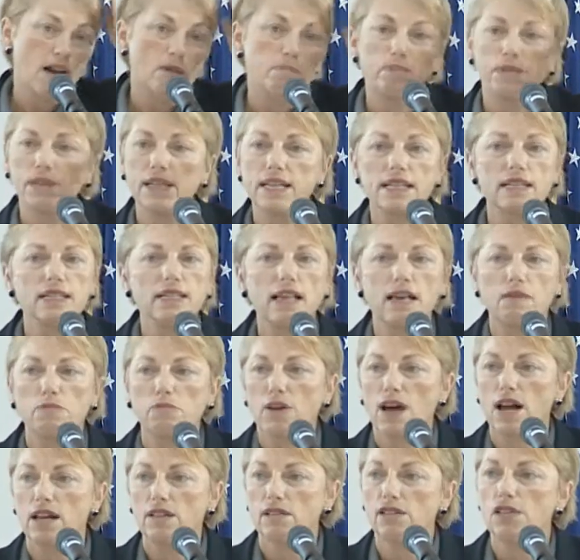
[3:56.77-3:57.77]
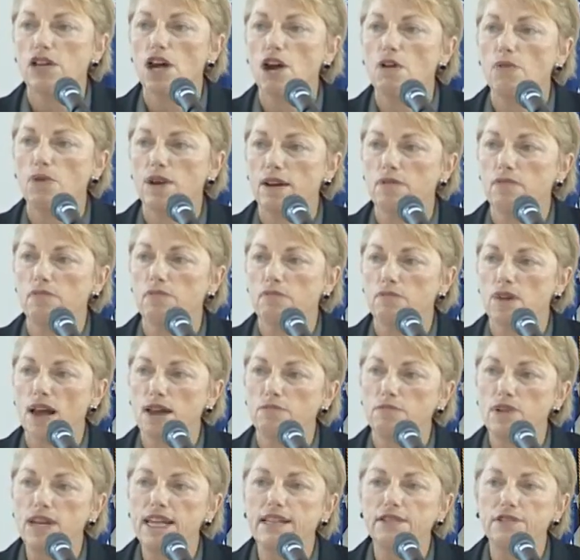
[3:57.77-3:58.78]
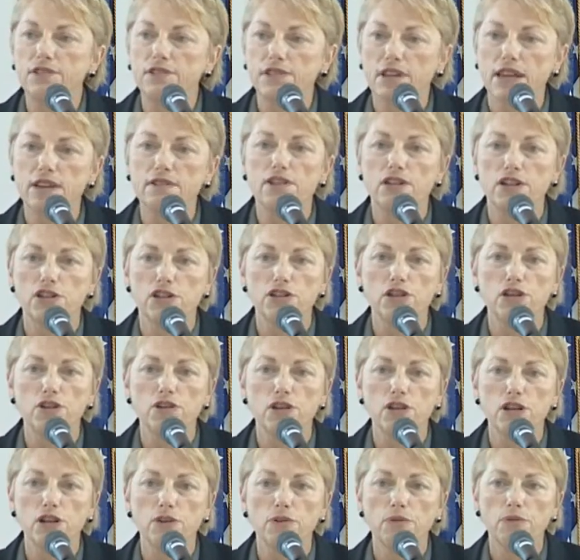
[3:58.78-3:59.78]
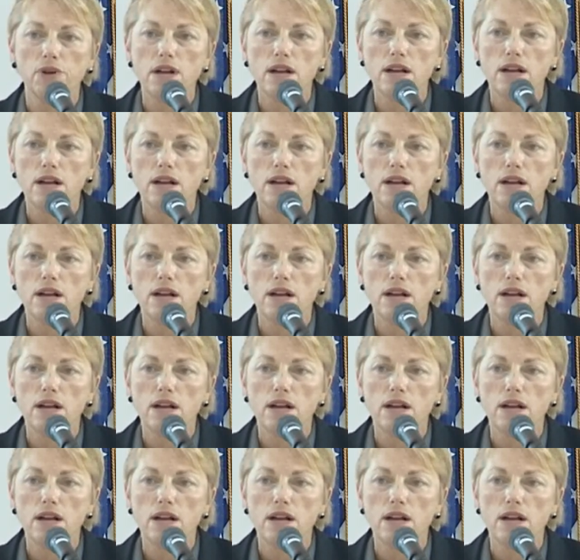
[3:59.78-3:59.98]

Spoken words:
Please let us know, and we can send it to you.